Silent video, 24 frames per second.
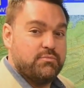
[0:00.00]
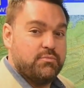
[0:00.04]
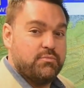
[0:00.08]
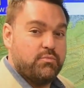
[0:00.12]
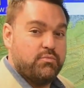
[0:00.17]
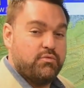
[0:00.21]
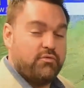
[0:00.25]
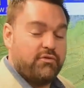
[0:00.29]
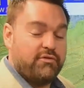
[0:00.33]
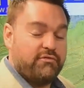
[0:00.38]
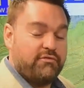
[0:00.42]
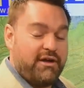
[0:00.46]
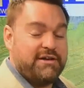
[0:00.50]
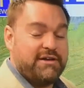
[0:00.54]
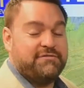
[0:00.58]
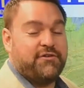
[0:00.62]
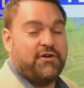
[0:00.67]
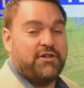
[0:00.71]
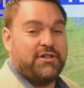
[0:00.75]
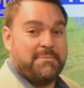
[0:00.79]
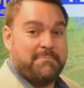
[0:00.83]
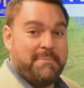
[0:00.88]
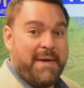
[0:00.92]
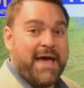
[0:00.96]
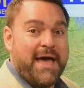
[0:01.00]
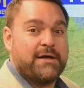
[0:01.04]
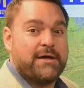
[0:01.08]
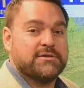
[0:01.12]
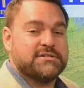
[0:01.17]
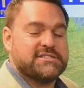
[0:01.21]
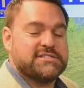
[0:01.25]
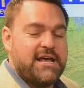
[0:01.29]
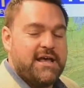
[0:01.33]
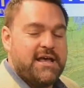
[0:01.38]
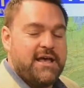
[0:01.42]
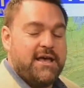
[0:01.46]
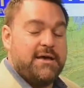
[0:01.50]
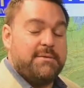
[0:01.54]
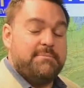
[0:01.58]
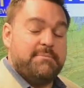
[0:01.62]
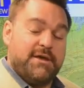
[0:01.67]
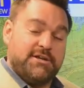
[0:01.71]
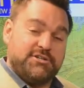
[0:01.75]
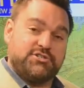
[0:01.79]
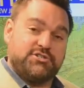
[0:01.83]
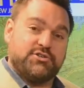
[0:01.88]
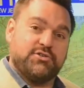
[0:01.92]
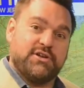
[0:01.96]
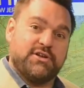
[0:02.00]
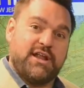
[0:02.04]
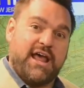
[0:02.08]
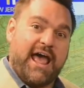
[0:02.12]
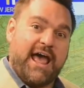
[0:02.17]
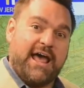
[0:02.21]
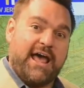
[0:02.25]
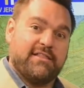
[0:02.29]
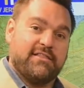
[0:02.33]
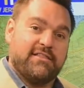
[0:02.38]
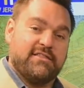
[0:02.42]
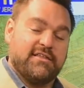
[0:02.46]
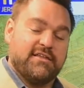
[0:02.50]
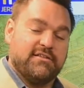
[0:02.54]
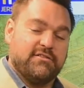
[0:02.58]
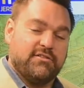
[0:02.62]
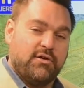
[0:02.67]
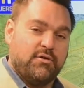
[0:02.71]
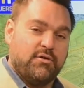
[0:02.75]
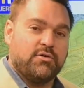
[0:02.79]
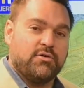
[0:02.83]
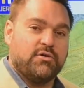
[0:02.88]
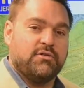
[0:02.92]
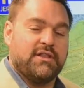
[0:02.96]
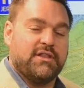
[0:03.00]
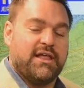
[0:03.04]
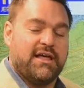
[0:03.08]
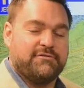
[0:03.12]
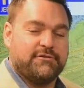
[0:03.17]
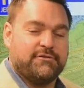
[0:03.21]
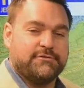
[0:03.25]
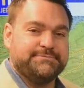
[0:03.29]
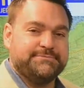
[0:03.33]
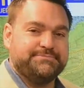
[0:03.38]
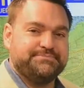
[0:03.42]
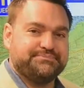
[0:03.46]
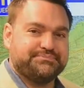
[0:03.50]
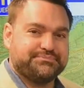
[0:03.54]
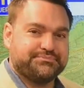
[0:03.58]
rainfall amounts measured at the local level,